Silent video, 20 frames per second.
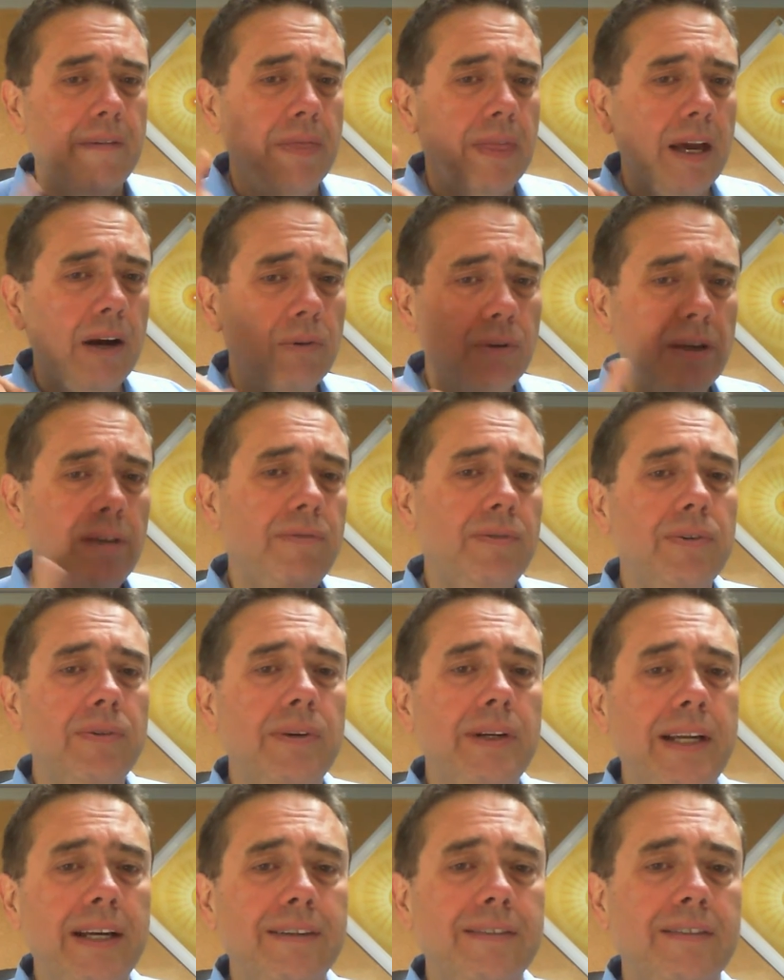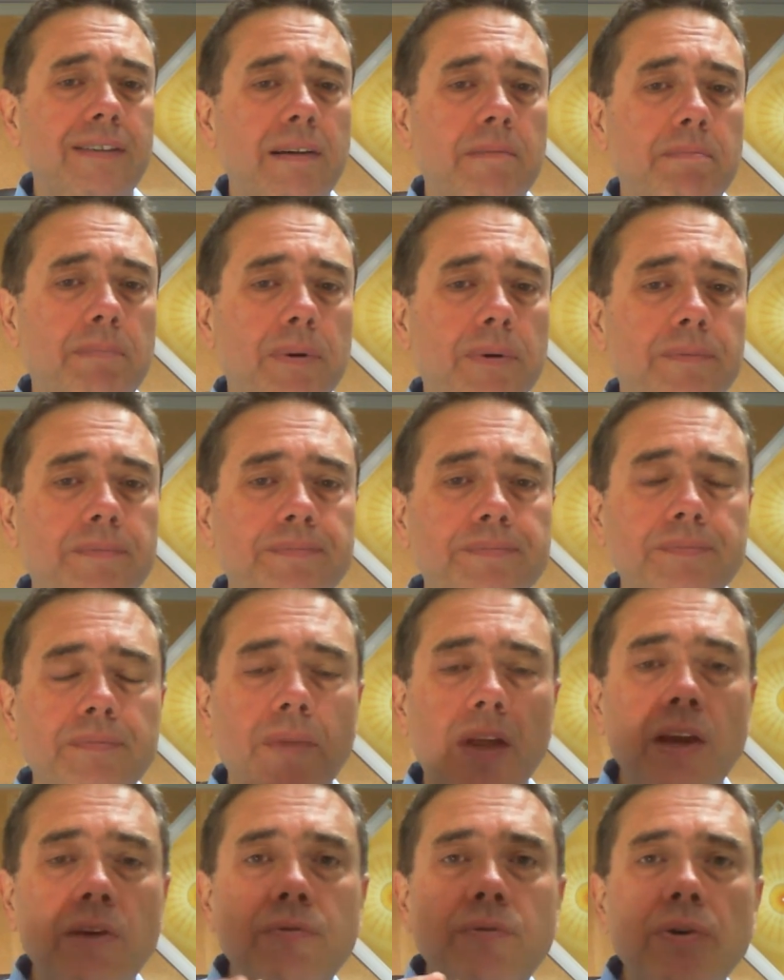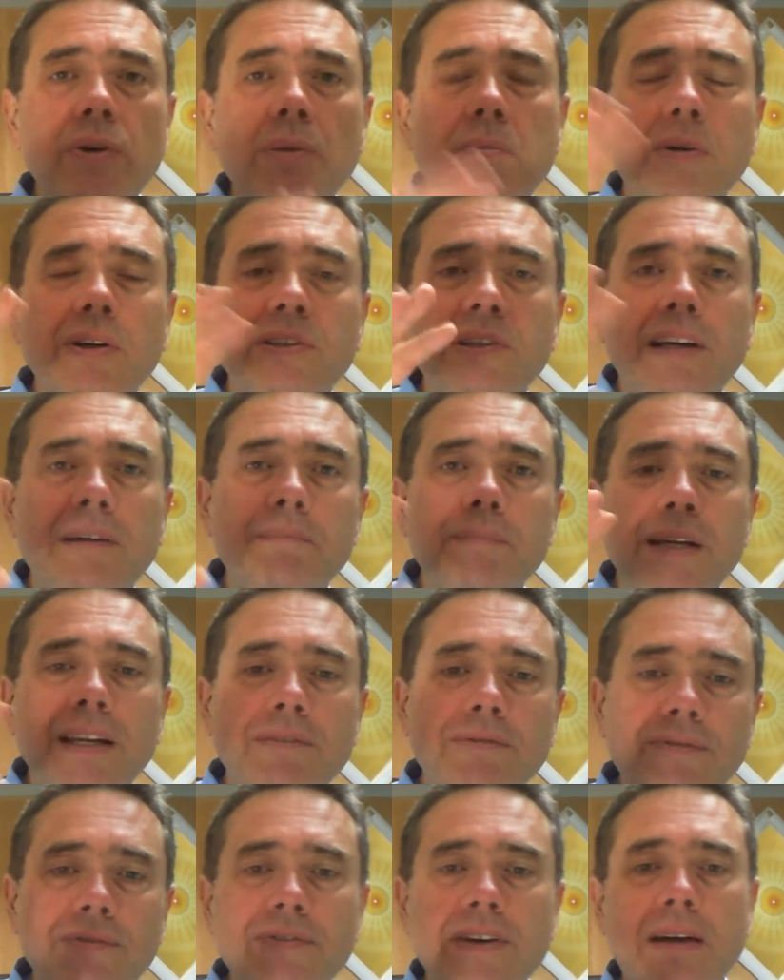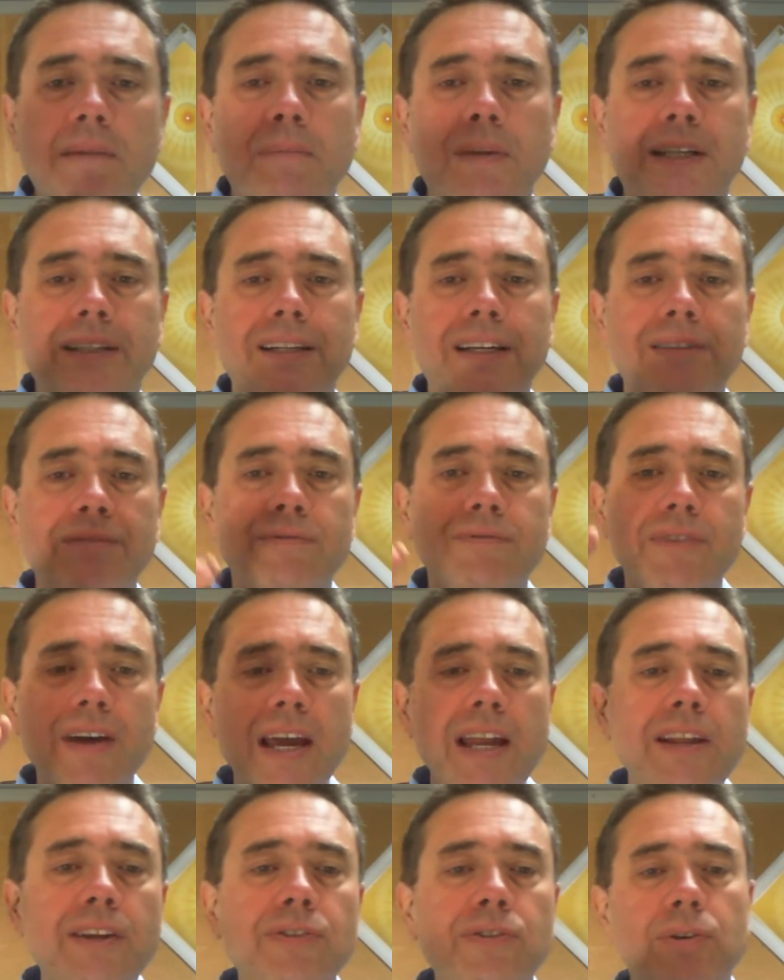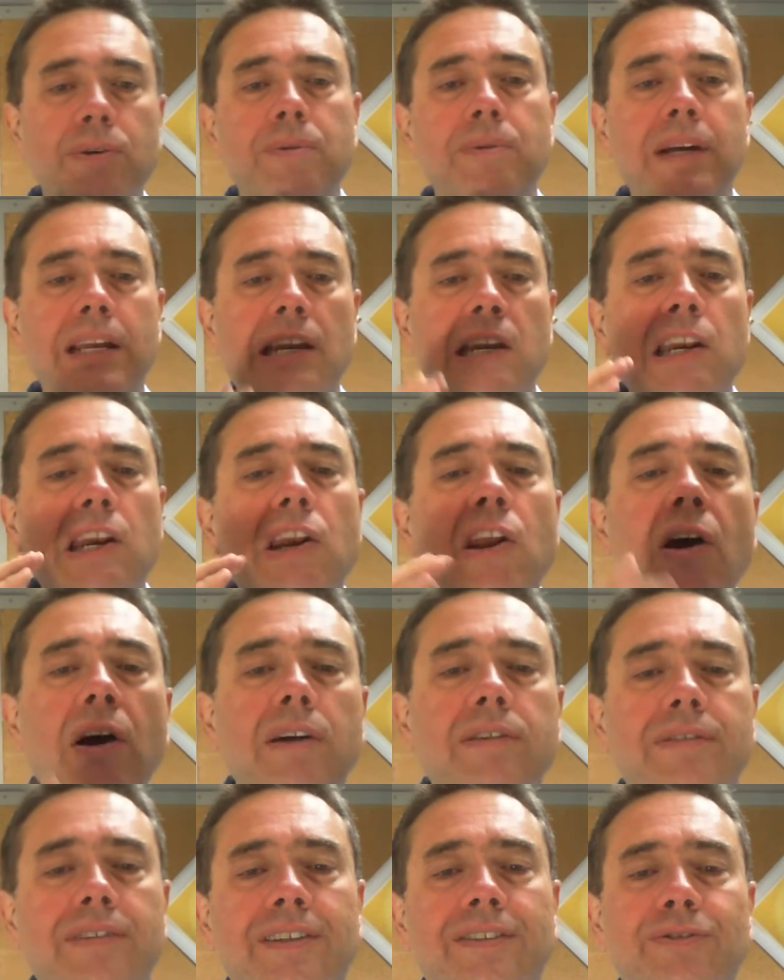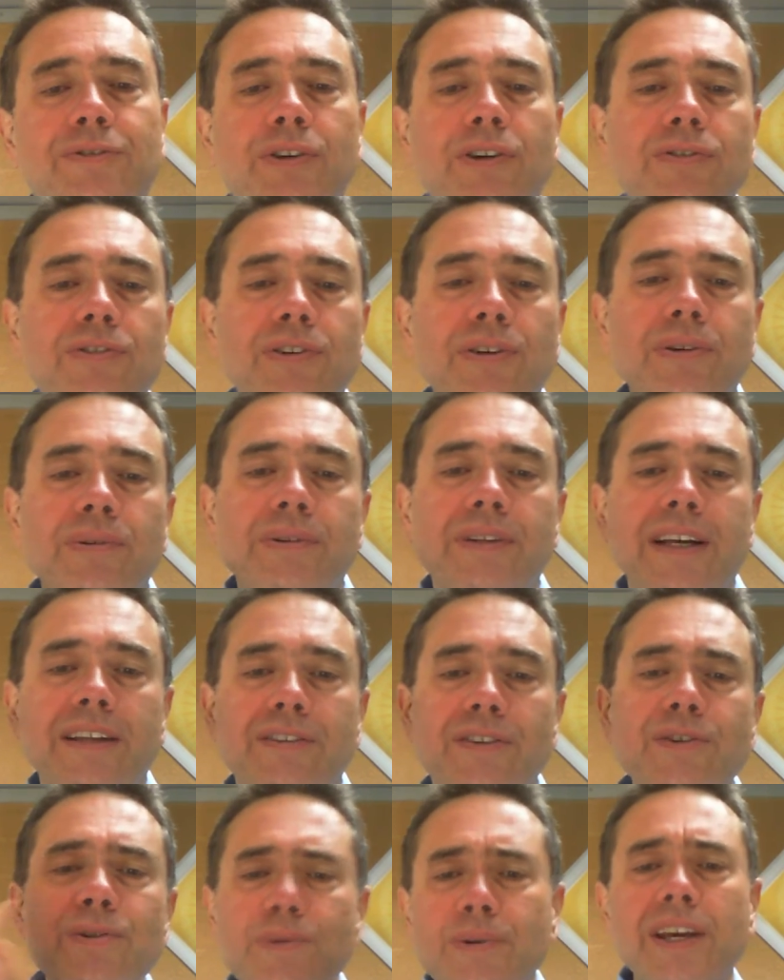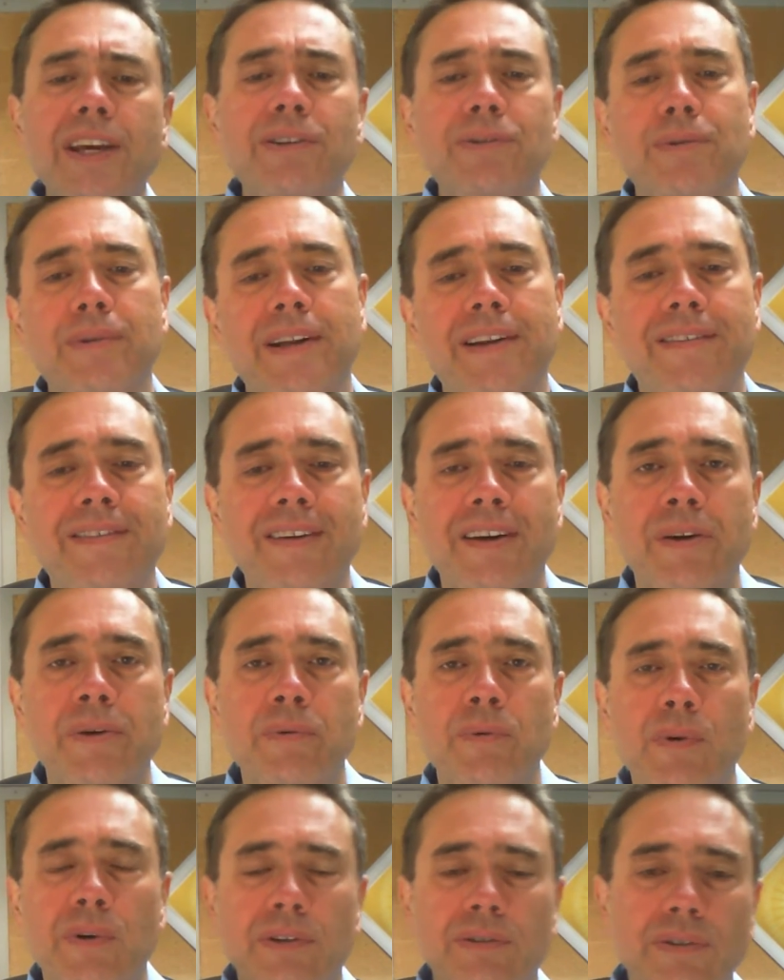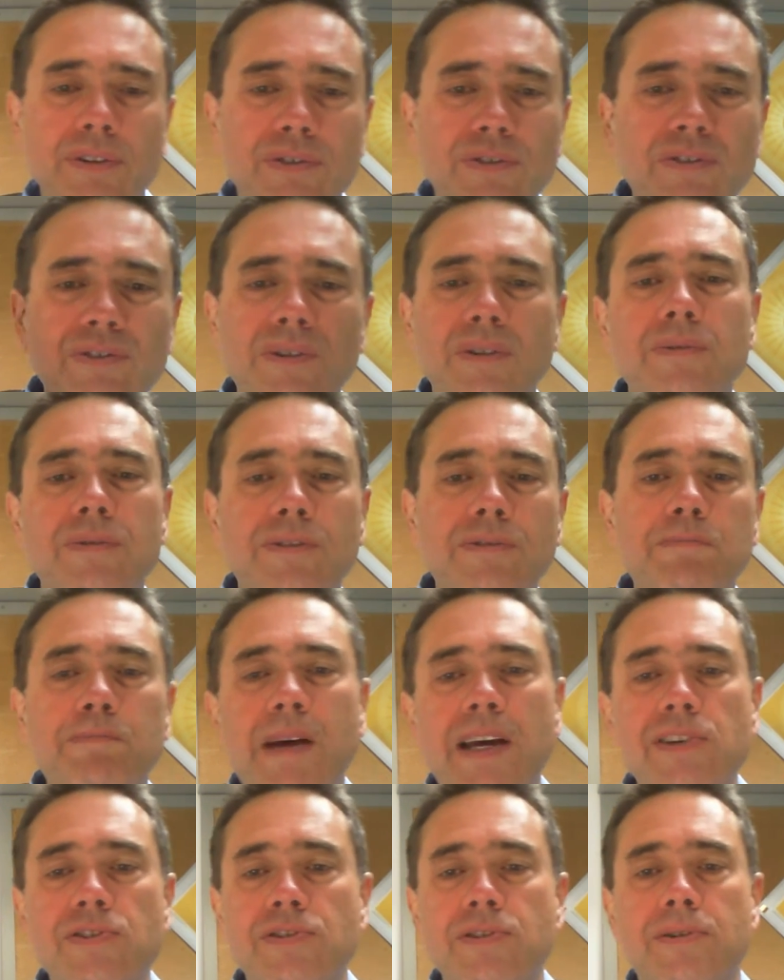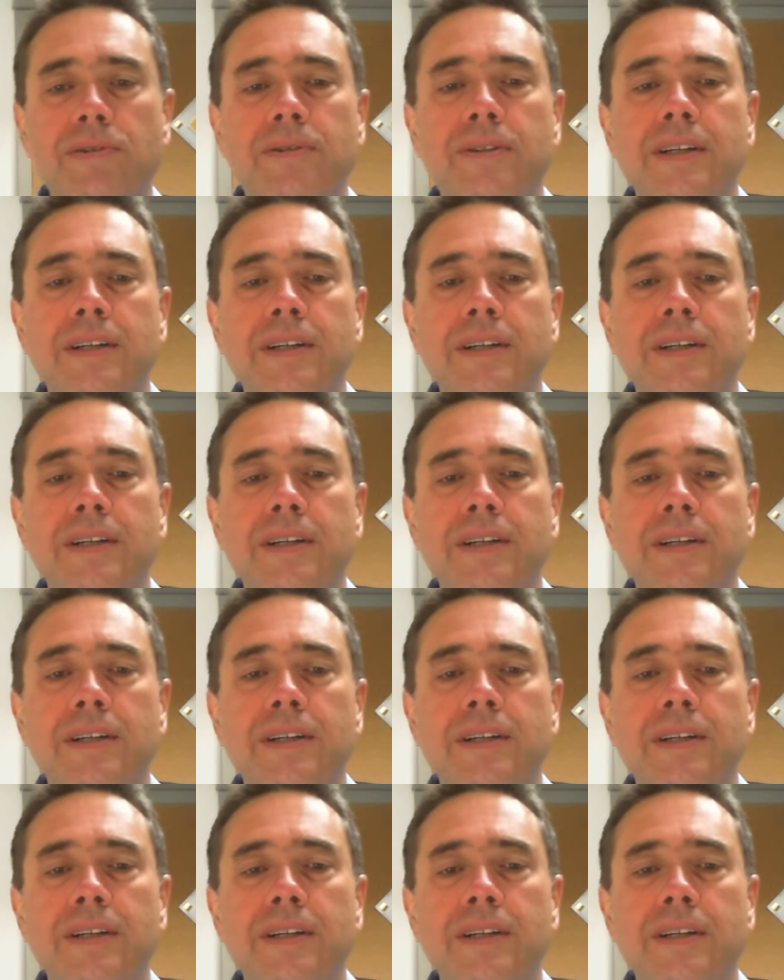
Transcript: I'll give you an example. If you are brought up in a family that valued you a lot and taught you that you can do anything you want, you're so special,